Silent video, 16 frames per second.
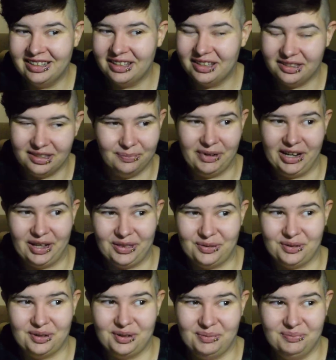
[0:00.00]
the
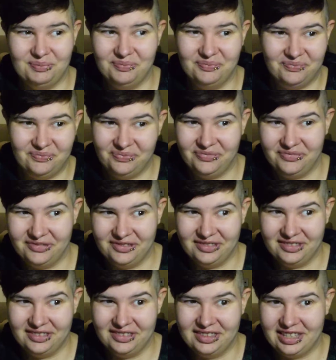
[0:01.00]
bathroom
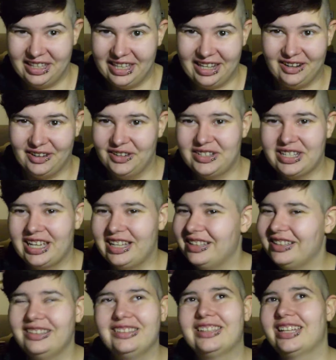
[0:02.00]
in a
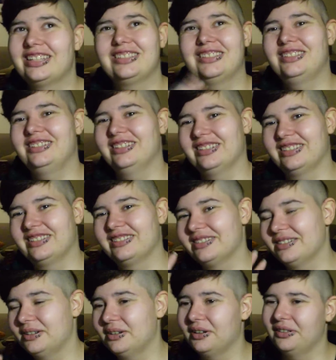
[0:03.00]
hotel. That's just,
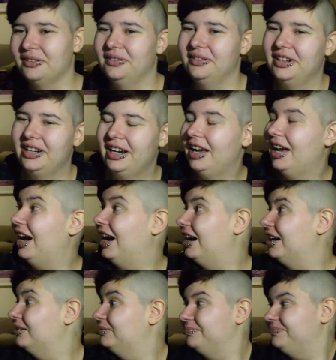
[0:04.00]
no.
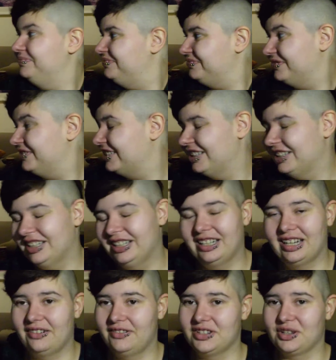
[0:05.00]

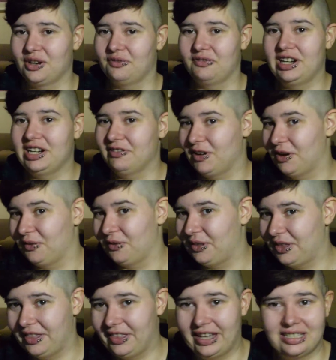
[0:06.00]
I've just got regrowth.
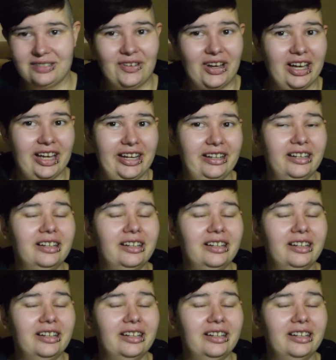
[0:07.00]
That's fine.